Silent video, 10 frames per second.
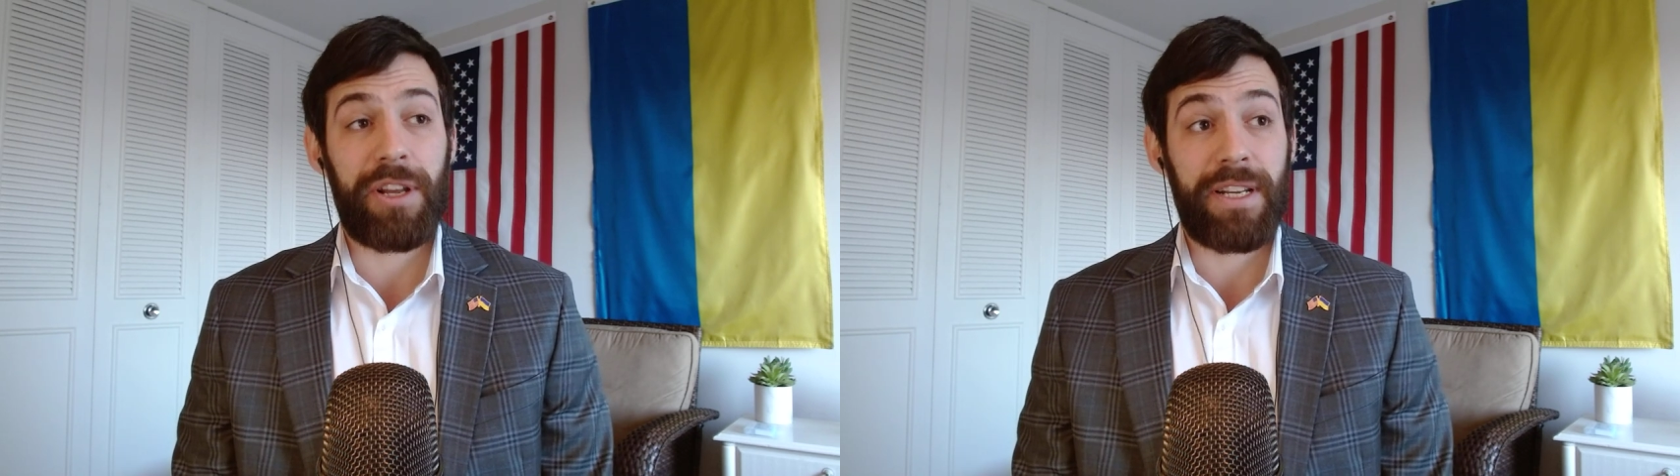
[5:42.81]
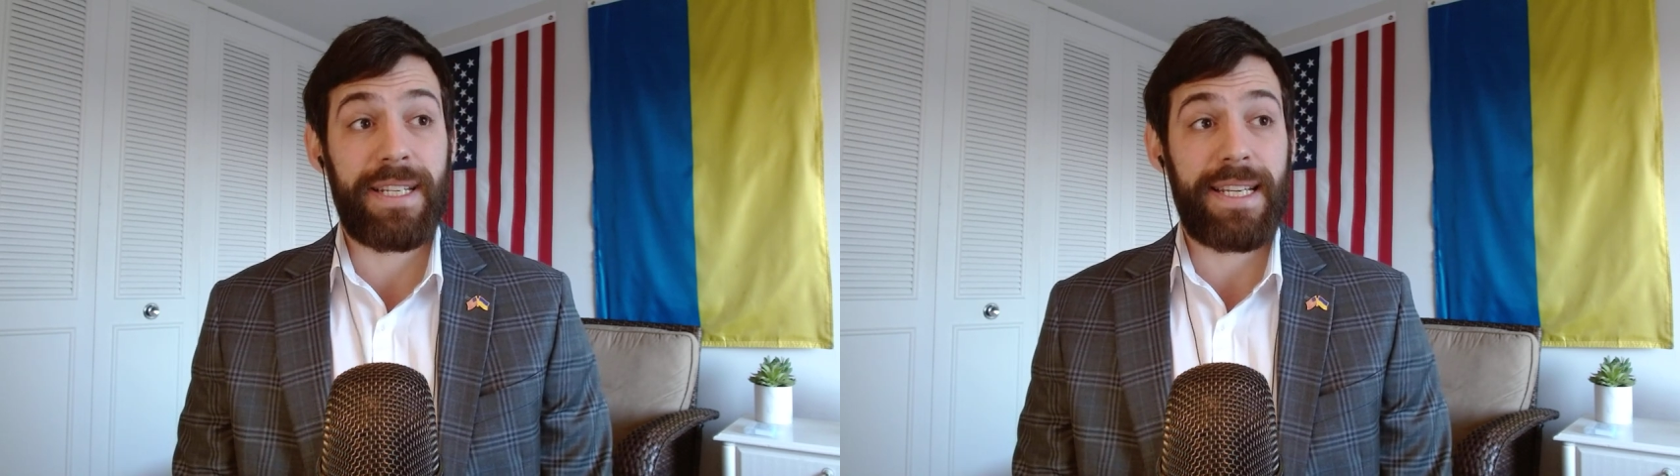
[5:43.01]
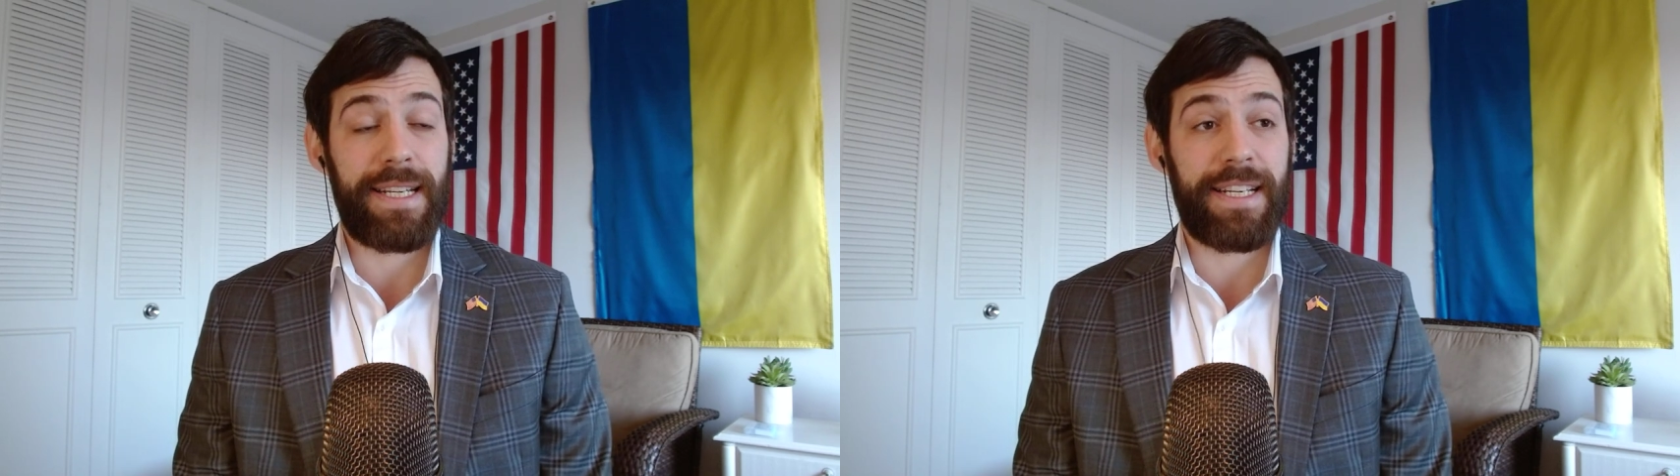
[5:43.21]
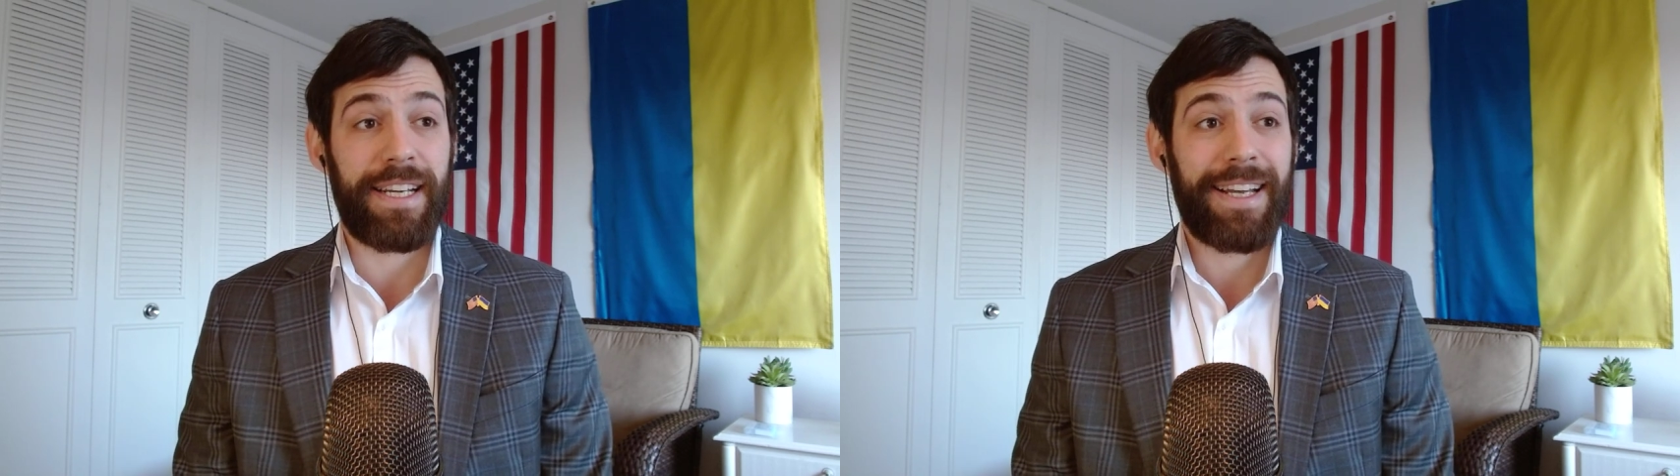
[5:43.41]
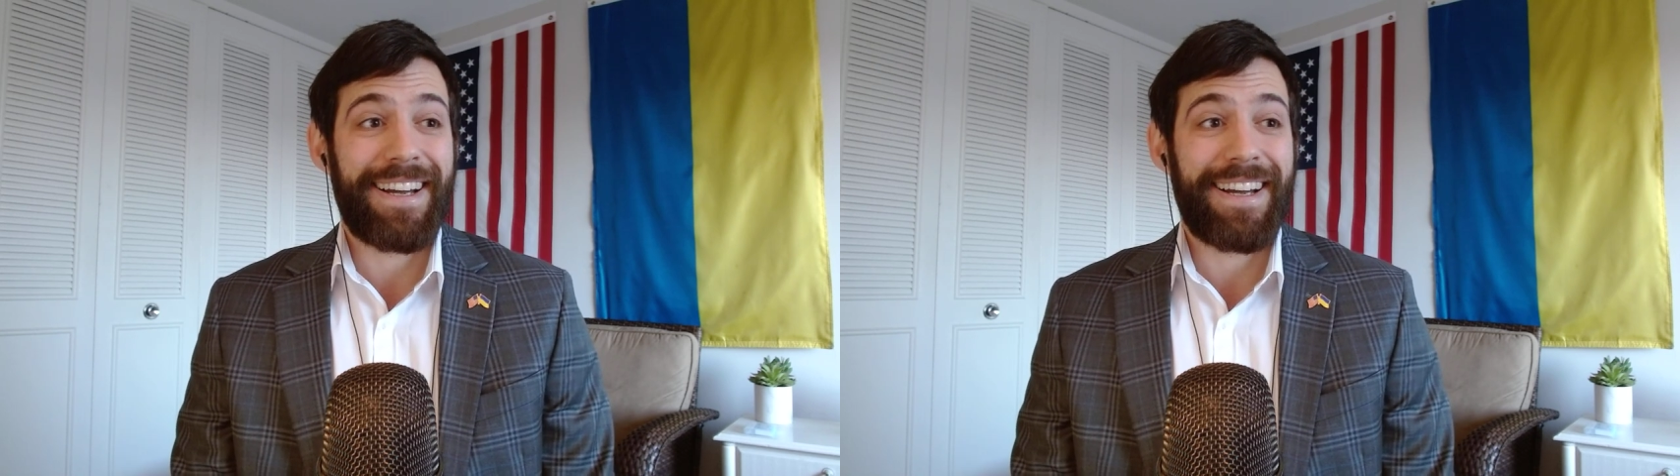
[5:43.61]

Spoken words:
and indeed